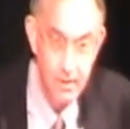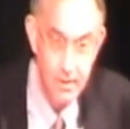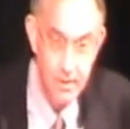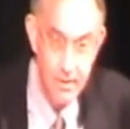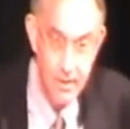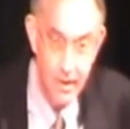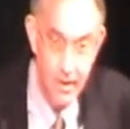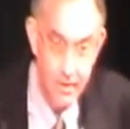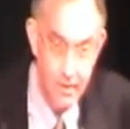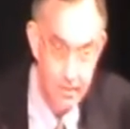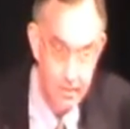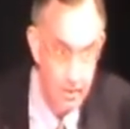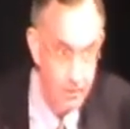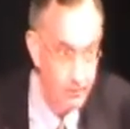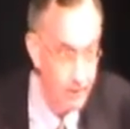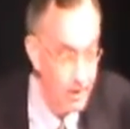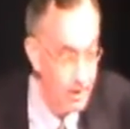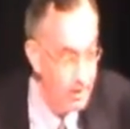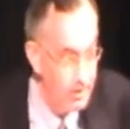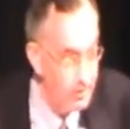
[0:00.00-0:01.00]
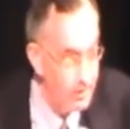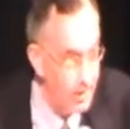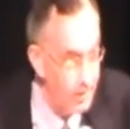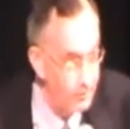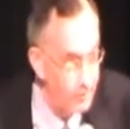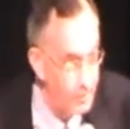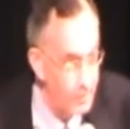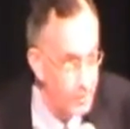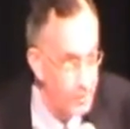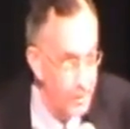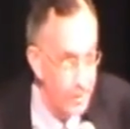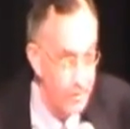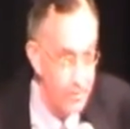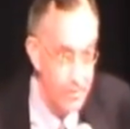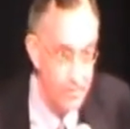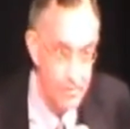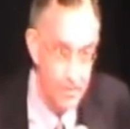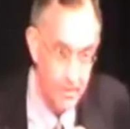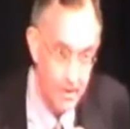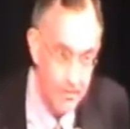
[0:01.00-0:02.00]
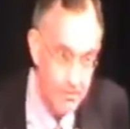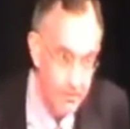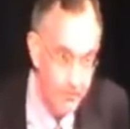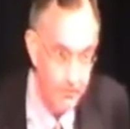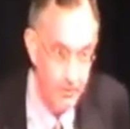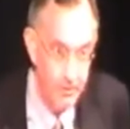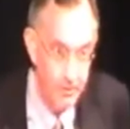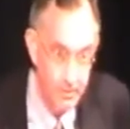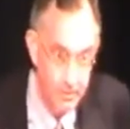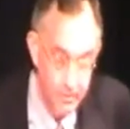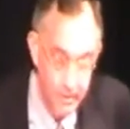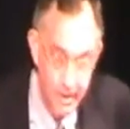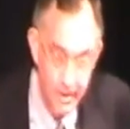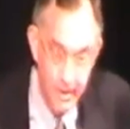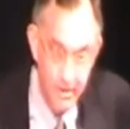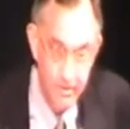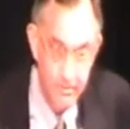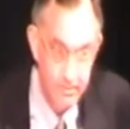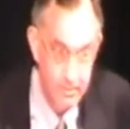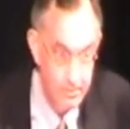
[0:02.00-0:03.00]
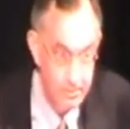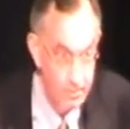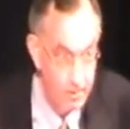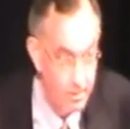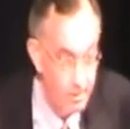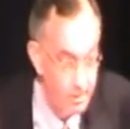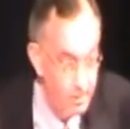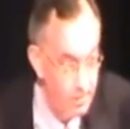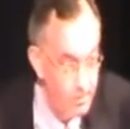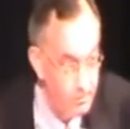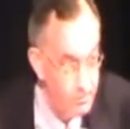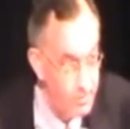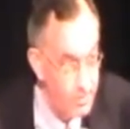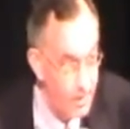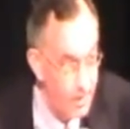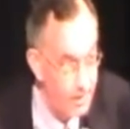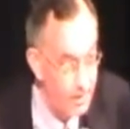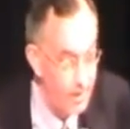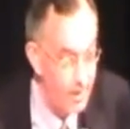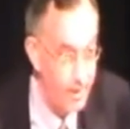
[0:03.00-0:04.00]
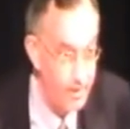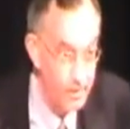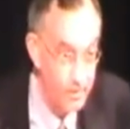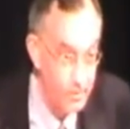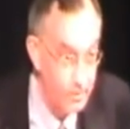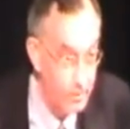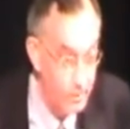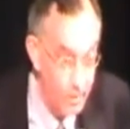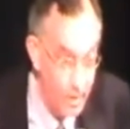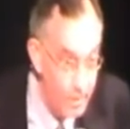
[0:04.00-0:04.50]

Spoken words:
So if they didn't have their materials or they were fooling around, it was kind of like, we're